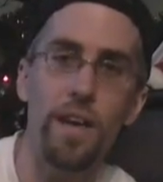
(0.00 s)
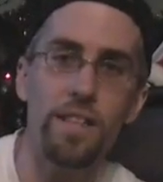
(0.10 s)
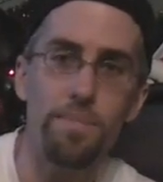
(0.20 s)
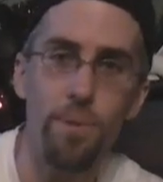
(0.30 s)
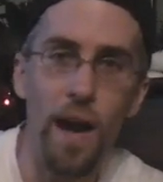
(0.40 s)

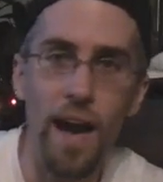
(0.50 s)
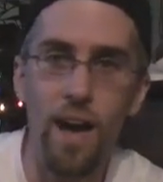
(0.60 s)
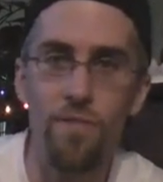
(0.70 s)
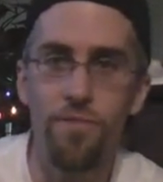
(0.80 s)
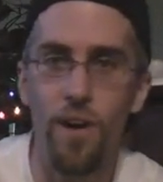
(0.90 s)
Bryce
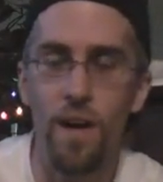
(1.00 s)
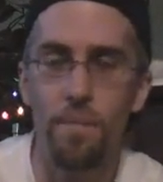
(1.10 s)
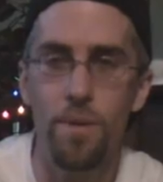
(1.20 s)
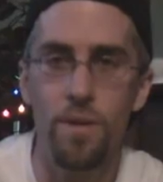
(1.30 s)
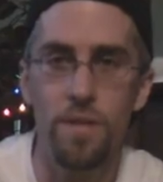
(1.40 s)
Brown
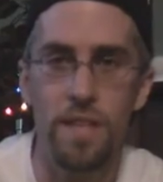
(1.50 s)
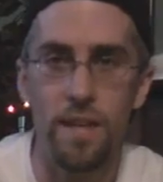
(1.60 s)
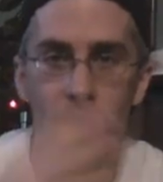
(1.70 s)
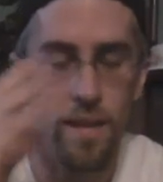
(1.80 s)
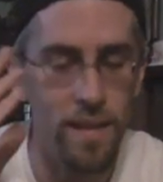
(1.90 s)
fumbles,
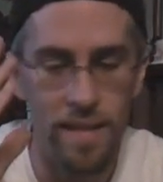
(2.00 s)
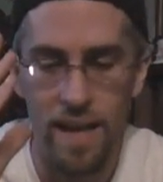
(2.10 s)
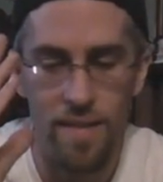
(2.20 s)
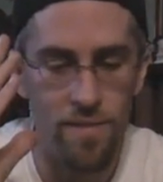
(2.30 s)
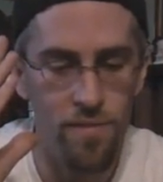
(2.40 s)
and
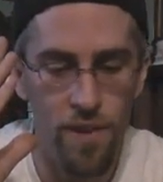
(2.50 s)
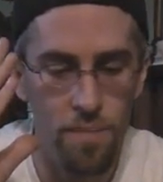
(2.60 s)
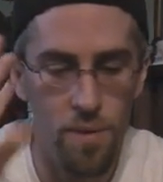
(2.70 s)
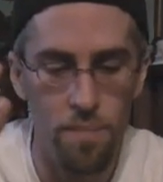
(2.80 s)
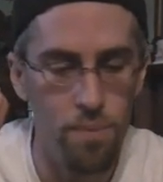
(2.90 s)
that
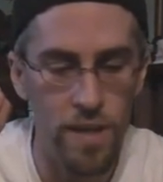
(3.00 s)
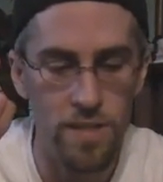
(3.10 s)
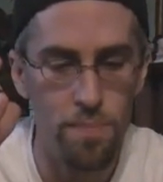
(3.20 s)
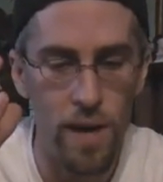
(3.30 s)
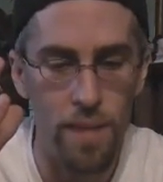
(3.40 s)
fumble of
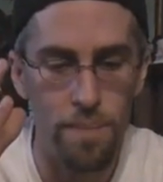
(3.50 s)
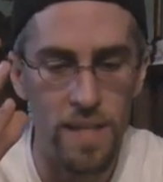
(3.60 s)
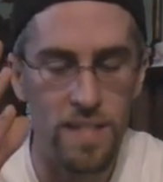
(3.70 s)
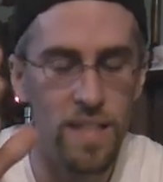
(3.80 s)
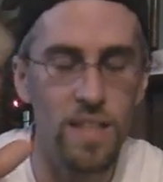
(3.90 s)
Bryce Brown
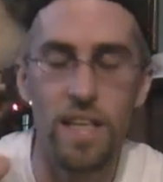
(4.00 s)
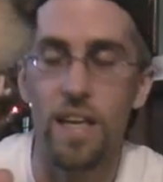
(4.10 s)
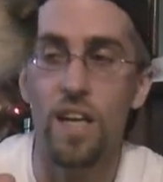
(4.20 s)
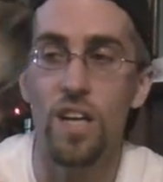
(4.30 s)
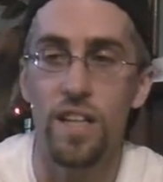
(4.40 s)

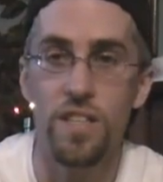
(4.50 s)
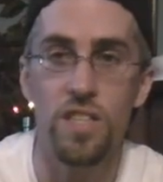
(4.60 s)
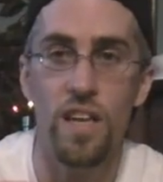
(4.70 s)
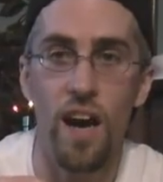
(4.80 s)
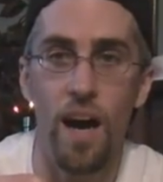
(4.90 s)
basically
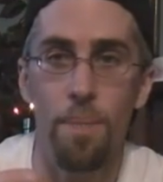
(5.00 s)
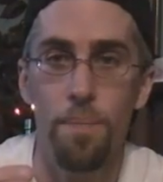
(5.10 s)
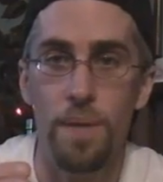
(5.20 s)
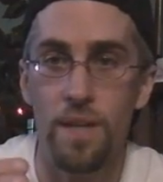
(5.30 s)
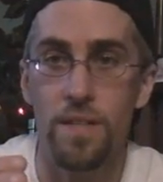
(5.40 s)
clinching
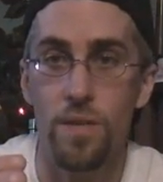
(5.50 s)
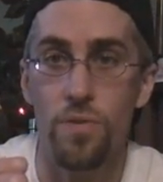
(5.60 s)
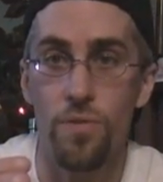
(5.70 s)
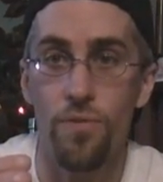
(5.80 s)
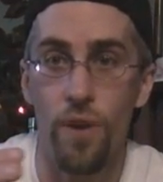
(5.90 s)
up because he
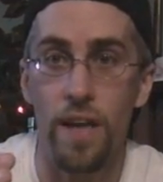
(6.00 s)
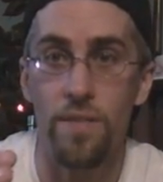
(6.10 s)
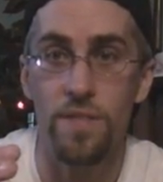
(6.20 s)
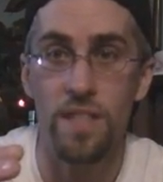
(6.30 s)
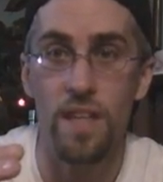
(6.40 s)
was afraid
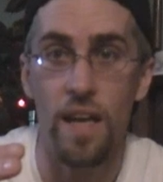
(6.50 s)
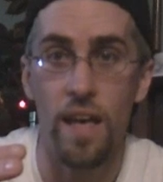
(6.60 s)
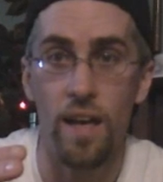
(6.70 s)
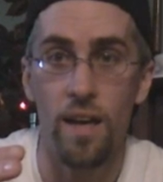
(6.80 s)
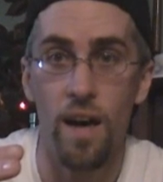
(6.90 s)
of seeing a
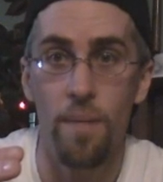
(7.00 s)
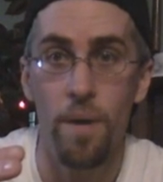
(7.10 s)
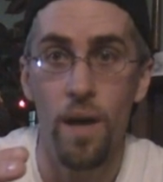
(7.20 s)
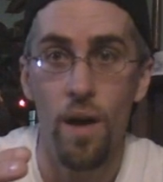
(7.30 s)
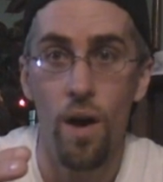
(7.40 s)
hit
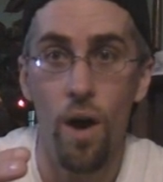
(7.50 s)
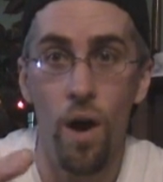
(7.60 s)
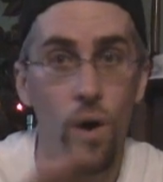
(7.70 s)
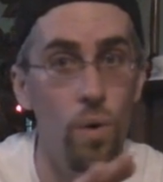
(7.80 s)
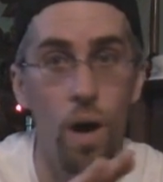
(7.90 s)
come.
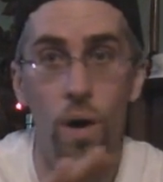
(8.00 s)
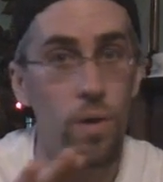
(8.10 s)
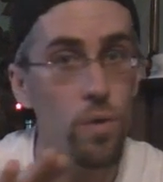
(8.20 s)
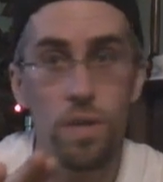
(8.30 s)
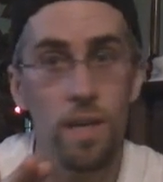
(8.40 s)
Oh,
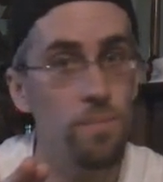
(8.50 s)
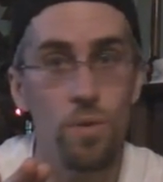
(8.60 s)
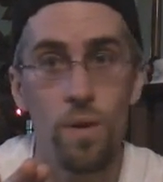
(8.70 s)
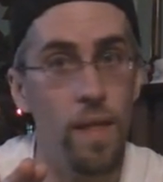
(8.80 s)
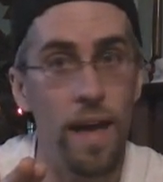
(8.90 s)
you keep
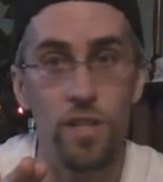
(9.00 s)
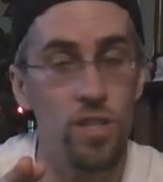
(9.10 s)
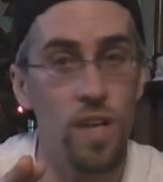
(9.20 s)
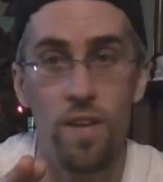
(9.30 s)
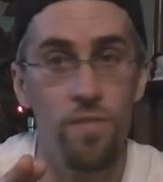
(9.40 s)
doing that
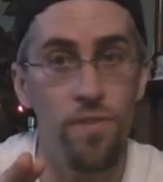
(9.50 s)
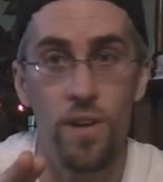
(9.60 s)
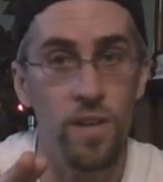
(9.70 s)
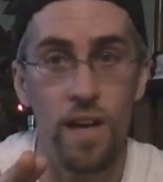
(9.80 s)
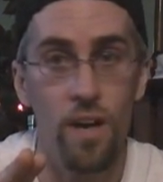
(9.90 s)
shit in
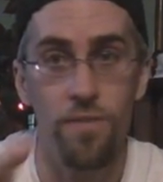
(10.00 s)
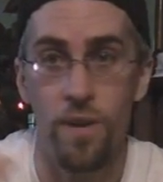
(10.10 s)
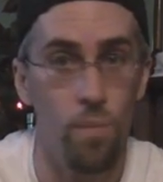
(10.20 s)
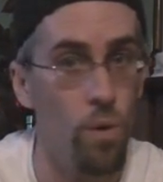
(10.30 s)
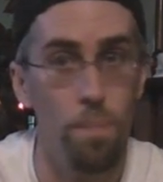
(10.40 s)

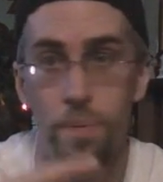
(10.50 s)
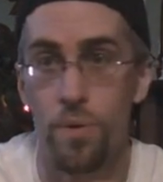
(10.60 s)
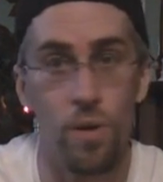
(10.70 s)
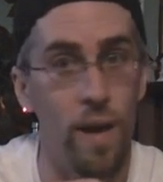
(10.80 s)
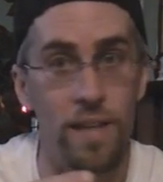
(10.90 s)
Philadelphia, we'll
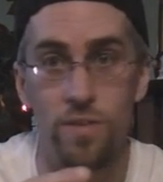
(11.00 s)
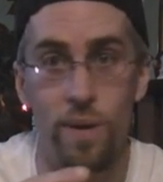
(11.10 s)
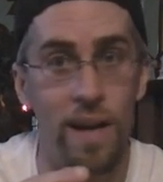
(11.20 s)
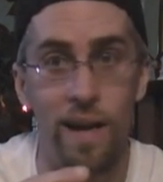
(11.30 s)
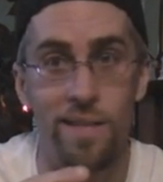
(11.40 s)
boo your ass
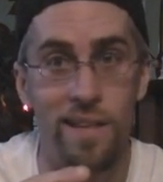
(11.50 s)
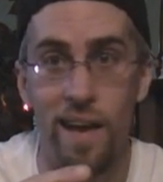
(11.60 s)
right out of